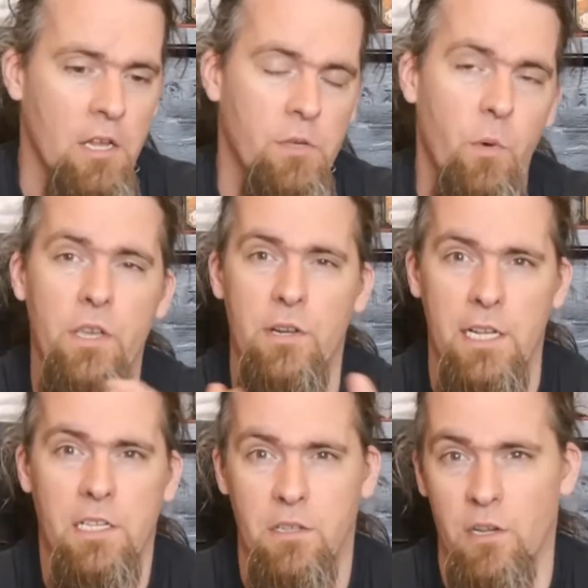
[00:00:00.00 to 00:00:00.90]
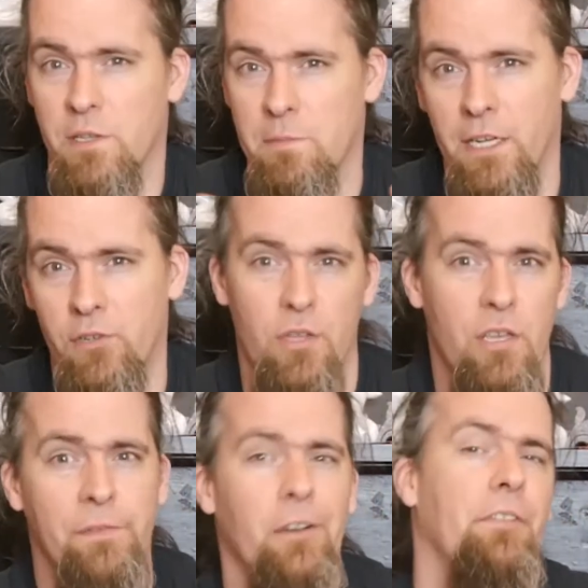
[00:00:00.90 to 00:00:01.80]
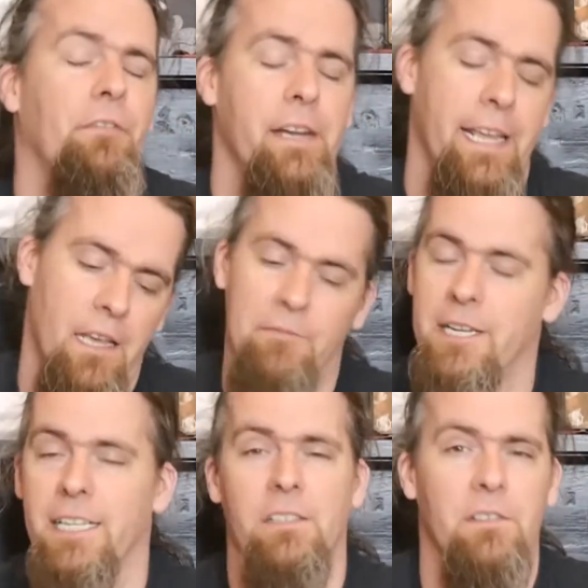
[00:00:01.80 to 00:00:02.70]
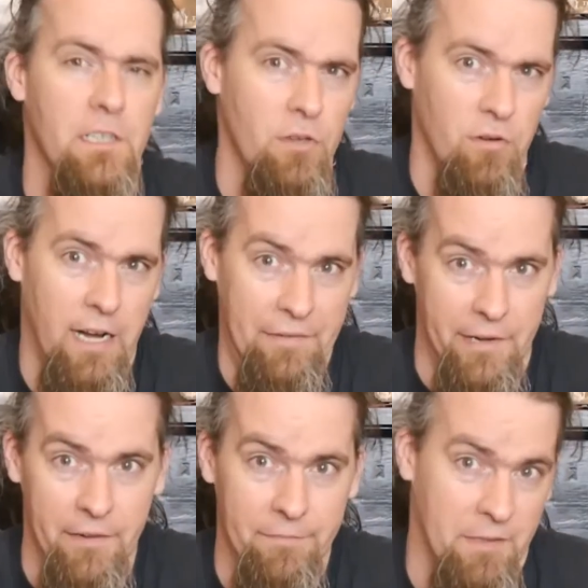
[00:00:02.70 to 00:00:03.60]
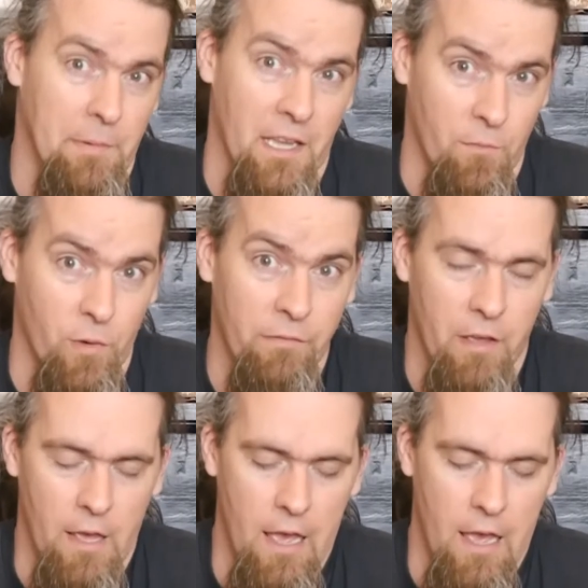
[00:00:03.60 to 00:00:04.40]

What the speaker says: So what you need to do is make sure you've got 3 objectives in your area to begin with.